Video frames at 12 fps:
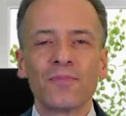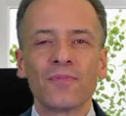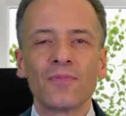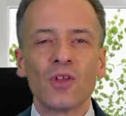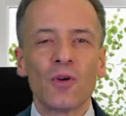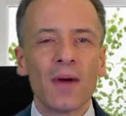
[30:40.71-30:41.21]

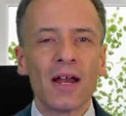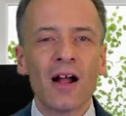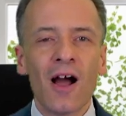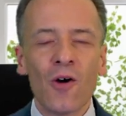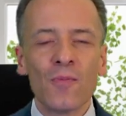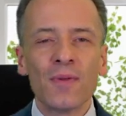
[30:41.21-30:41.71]
No matter
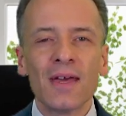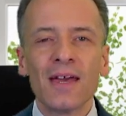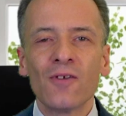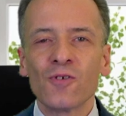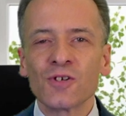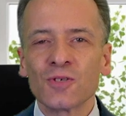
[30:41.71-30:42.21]
how big
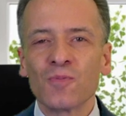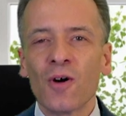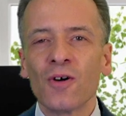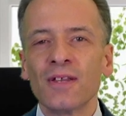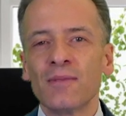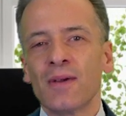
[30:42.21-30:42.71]
or small
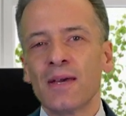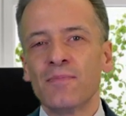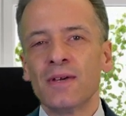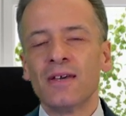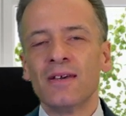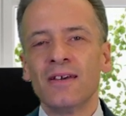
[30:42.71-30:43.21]
they may
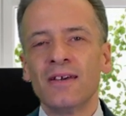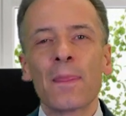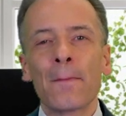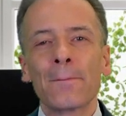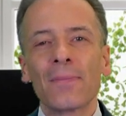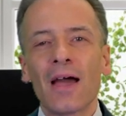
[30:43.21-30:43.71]
be,
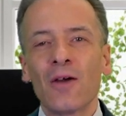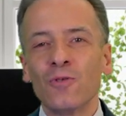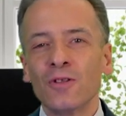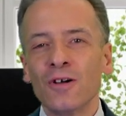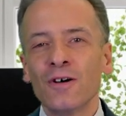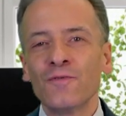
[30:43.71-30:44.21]
I would
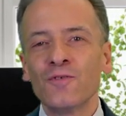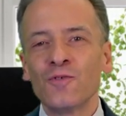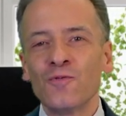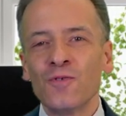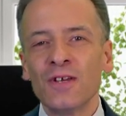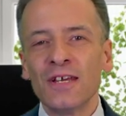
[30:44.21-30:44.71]
love to
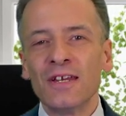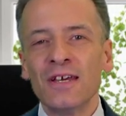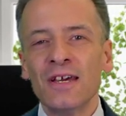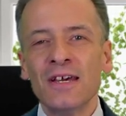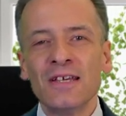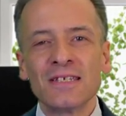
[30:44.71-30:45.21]
read
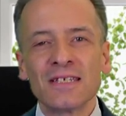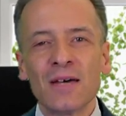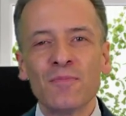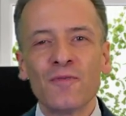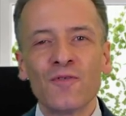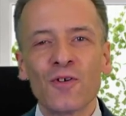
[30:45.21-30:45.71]
some
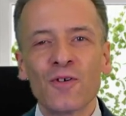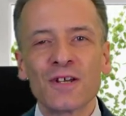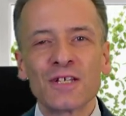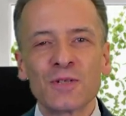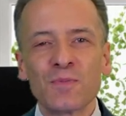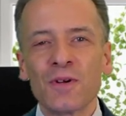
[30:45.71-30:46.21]
of your
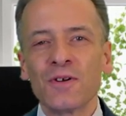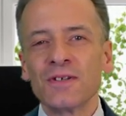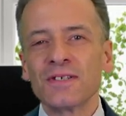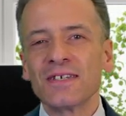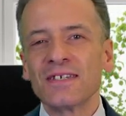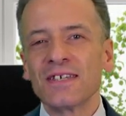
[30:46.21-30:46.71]

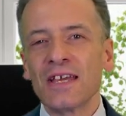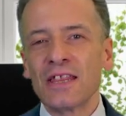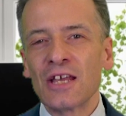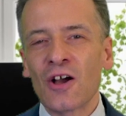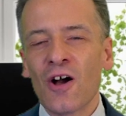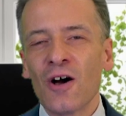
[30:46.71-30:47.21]
experiences in the
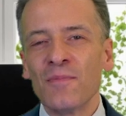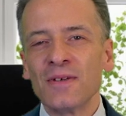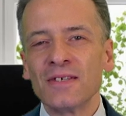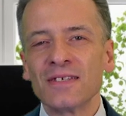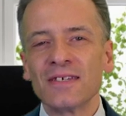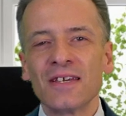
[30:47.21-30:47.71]

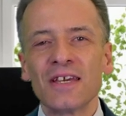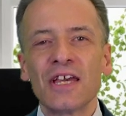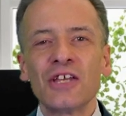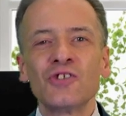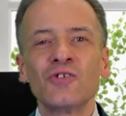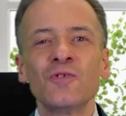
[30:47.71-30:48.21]
comments in
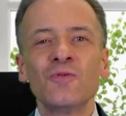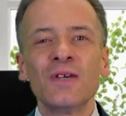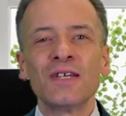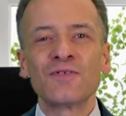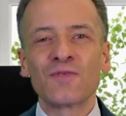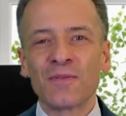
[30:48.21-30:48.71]
2 weeks
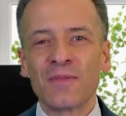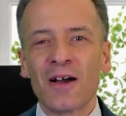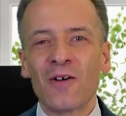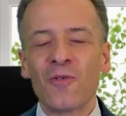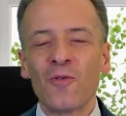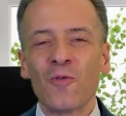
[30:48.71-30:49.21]
from
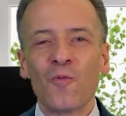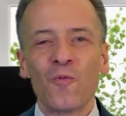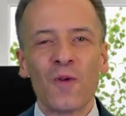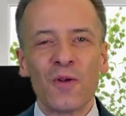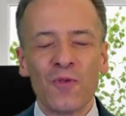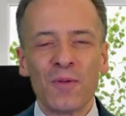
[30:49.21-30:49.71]
now
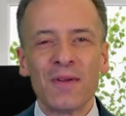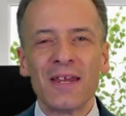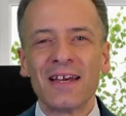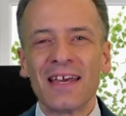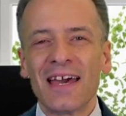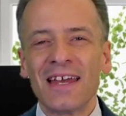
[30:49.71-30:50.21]
when we meet
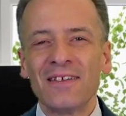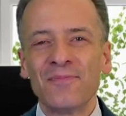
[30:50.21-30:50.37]
again.